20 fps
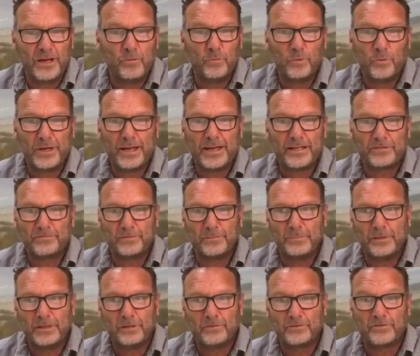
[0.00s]
I won't ask for
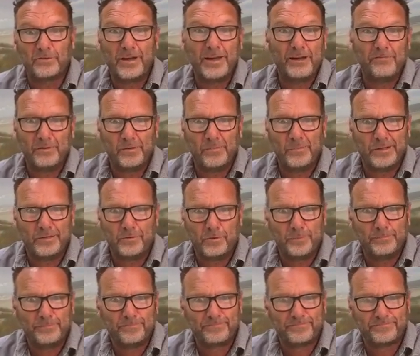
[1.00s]
pillows for every
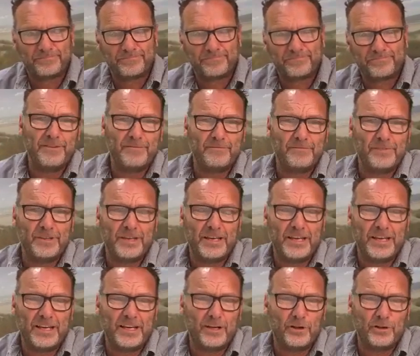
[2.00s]
bedroom.
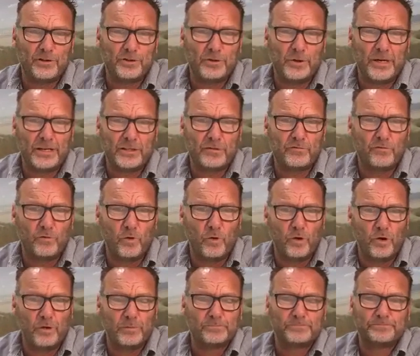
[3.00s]
I also ask
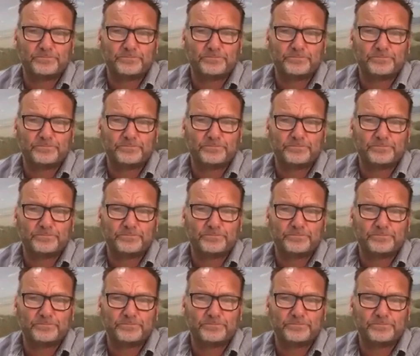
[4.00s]
for